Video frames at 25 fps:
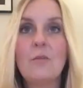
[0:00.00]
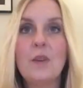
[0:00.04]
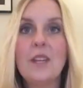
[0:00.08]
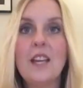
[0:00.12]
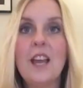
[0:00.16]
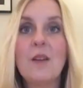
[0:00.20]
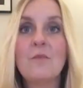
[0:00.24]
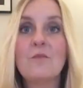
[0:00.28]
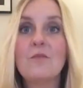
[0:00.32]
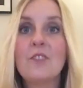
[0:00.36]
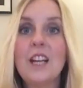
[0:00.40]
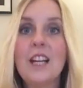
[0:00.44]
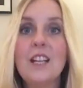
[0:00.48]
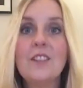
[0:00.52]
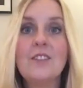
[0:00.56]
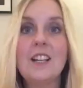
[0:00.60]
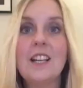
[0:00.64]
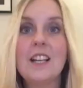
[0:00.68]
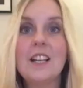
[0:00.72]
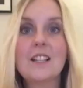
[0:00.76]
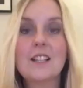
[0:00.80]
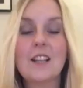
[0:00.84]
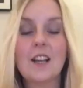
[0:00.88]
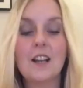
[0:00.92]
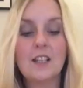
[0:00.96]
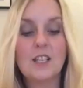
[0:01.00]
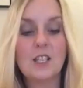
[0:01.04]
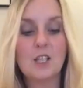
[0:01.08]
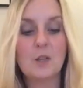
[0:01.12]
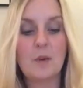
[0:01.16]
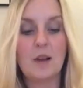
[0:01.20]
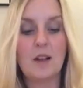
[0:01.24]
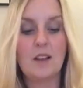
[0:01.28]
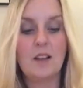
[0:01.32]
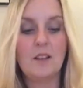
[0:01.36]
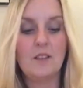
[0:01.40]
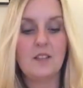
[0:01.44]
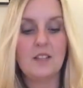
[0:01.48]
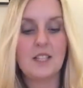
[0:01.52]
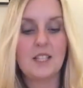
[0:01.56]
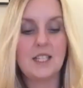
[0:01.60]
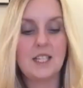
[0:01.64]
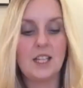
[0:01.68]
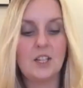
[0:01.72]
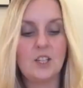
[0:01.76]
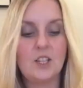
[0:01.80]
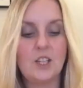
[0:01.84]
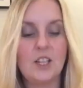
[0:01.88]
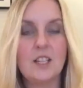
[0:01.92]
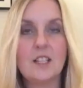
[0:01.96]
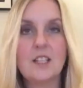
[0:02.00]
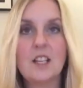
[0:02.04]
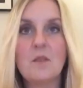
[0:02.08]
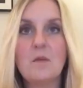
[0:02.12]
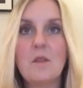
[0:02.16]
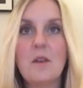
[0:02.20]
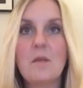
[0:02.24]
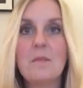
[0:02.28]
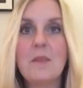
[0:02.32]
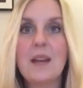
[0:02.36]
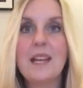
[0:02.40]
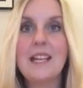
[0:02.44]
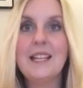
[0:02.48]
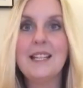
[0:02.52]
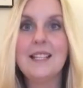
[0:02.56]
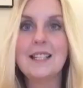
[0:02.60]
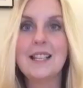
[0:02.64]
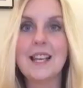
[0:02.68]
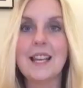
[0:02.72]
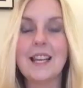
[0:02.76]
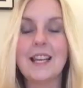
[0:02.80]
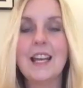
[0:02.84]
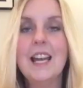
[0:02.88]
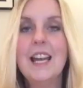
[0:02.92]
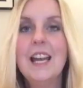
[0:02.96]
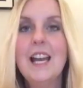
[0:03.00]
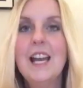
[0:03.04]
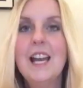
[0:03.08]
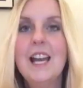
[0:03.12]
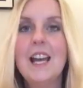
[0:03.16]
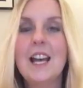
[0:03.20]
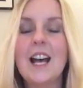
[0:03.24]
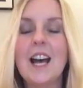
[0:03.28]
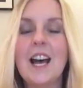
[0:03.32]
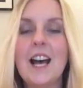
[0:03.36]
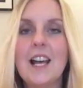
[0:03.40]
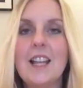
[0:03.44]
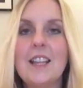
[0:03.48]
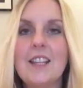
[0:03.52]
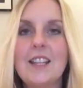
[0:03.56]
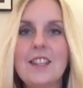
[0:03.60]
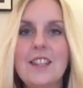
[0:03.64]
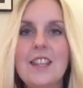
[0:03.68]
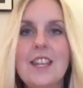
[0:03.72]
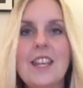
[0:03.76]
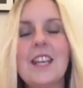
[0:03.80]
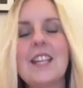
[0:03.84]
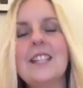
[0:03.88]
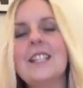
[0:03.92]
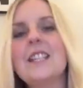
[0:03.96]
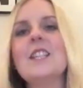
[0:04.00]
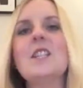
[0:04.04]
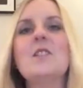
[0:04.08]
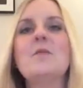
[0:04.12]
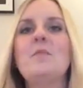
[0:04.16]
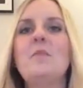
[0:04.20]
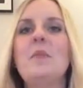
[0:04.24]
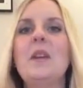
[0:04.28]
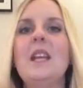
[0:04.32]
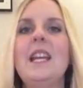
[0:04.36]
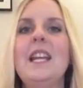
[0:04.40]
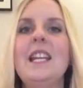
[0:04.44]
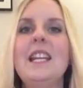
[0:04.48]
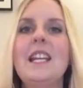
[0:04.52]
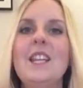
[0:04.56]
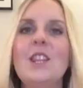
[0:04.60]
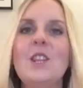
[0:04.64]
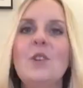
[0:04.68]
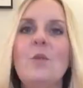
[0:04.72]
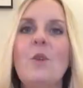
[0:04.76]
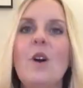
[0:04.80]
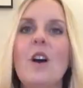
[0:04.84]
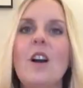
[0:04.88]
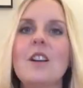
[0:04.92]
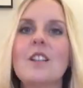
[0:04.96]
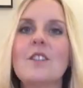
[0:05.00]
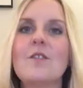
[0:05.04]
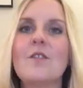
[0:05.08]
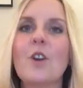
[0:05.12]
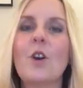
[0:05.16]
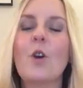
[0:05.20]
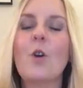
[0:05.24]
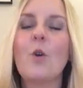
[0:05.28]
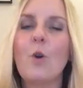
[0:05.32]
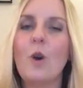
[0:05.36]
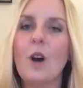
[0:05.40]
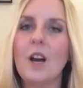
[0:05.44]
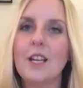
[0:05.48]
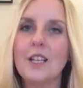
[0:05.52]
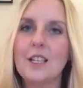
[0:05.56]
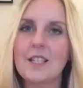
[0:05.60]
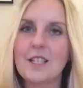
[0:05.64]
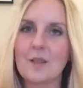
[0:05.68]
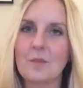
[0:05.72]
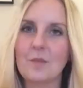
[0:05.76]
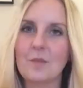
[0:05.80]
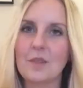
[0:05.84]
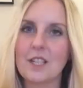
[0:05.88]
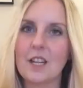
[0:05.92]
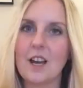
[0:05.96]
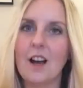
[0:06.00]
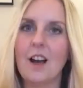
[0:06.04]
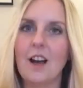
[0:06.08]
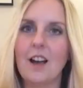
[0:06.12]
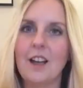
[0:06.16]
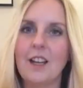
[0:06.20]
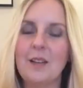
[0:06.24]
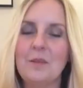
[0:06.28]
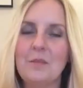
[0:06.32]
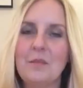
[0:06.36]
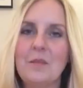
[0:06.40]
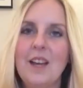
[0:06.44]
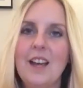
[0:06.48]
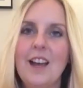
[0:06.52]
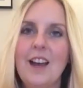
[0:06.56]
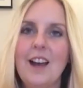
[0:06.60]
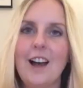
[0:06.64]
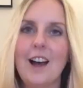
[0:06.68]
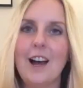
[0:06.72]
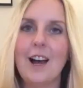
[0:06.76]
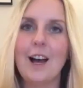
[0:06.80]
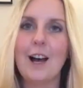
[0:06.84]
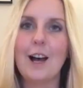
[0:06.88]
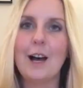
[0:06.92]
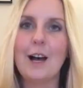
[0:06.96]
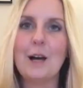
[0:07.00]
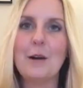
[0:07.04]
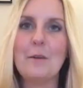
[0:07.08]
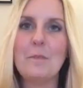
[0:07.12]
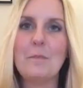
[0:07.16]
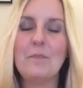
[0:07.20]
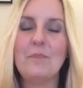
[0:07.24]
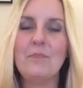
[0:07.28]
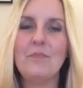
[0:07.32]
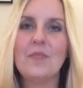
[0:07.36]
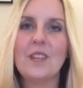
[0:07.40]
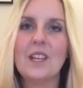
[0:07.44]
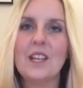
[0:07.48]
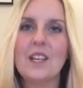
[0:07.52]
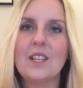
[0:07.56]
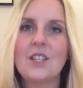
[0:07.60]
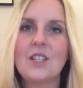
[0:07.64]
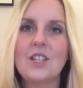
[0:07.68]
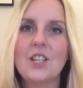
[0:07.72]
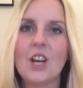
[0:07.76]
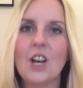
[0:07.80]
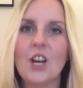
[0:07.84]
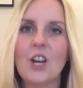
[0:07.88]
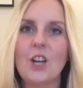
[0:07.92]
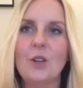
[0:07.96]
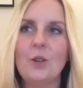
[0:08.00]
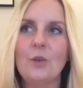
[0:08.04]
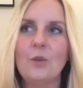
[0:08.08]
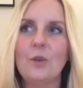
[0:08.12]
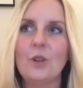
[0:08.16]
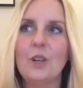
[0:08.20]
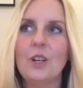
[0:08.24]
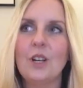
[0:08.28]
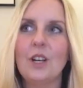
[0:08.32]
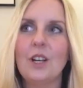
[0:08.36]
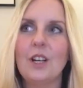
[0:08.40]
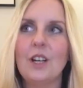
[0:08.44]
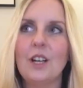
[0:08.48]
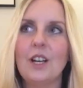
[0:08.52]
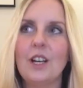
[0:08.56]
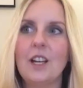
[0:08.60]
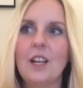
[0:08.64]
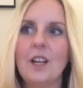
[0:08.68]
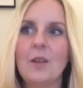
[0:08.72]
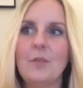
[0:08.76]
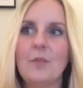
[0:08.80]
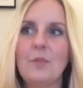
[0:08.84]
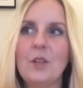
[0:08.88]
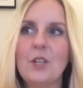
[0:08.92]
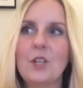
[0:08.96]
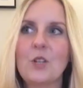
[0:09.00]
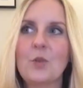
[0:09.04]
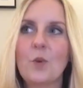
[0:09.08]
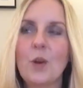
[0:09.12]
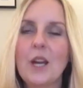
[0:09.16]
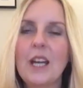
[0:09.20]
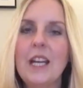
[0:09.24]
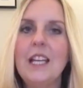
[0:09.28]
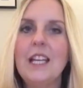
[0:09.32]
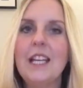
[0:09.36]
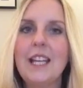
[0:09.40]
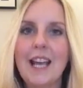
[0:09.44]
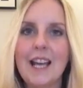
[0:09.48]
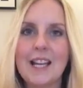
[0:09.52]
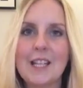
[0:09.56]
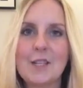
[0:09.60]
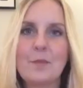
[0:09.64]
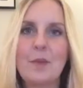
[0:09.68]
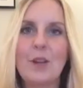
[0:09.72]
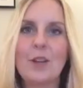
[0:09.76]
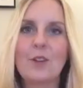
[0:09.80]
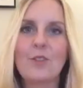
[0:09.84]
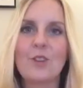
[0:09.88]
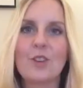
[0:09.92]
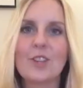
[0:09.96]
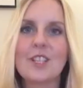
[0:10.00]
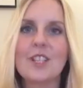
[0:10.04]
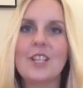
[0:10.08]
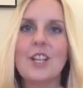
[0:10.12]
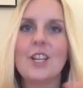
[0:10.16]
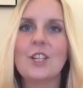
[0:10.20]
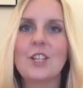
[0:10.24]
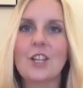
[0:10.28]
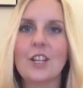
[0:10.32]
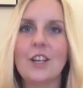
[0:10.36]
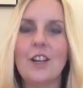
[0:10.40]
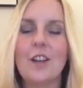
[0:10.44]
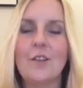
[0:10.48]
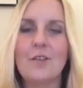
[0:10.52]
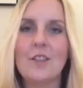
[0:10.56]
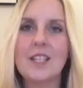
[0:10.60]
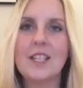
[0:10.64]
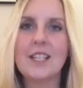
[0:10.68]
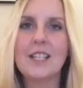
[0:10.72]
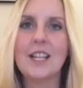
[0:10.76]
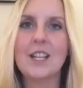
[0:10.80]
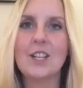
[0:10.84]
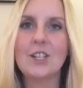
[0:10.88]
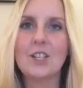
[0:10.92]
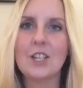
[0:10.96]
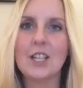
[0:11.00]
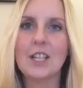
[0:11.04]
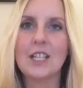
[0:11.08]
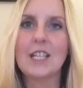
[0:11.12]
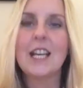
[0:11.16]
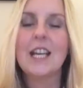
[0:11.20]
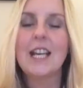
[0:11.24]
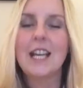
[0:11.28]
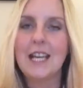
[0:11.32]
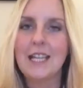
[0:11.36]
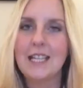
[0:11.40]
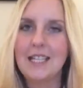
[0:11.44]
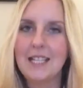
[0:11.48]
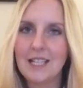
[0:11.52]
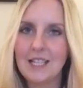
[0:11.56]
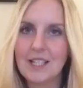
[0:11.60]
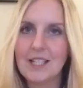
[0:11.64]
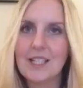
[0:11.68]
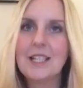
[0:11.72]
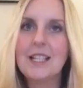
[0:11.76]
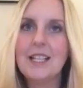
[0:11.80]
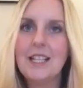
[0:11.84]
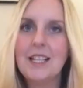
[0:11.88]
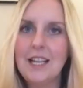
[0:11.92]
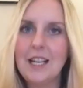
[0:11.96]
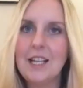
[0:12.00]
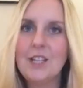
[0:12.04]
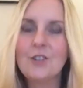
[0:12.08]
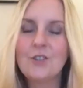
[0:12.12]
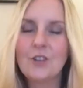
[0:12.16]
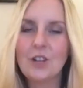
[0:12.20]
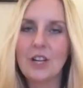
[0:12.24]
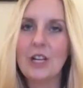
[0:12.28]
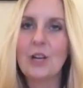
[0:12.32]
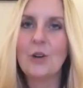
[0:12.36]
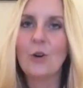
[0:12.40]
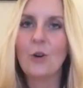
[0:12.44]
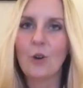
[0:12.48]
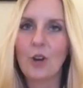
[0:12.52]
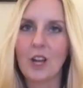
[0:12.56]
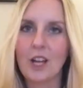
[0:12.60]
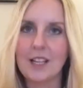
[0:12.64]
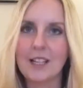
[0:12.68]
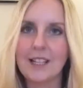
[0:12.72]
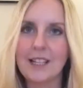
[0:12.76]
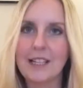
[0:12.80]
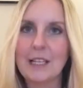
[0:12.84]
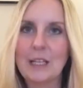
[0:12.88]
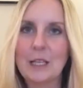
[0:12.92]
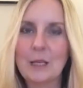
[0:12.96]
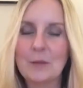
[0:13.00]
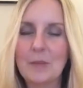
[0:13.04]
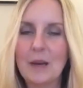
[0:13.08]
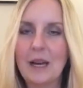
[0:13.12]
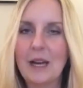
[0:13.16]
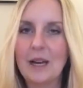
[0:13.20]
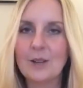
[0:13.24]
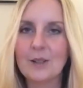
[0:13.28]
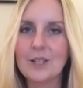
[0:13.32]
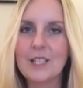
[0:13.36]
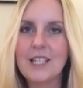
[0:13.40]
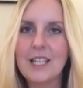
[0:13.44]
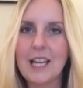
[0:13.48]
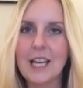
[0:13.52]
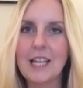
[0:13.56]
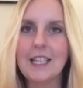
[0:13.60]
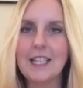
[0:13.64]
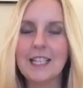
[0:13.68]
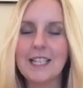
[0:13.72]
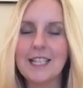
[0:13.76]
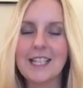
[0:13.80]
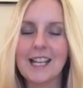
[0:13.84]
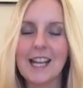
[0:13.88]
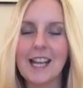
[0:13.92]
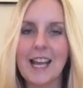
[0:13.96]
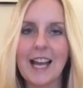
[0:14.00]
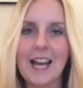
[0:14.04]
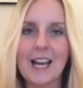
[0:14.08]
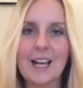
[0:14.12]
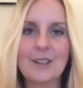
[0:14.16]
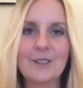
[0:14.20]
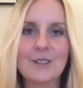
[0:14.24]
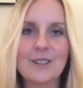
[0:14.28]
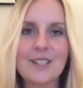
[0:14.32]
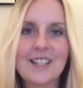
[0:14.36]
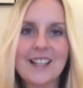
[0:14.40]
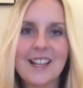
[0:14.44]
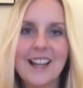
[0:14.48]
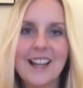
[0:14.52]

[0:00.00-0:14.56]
But yeah, I'm really, really excited about Love It Stitch It. It's going to be amazing. The thing is, it's been in the works for quite some time. Um, so between Caterpillar Cross Stitch and Love It Stitch It, it is literally all I think about day in, day out.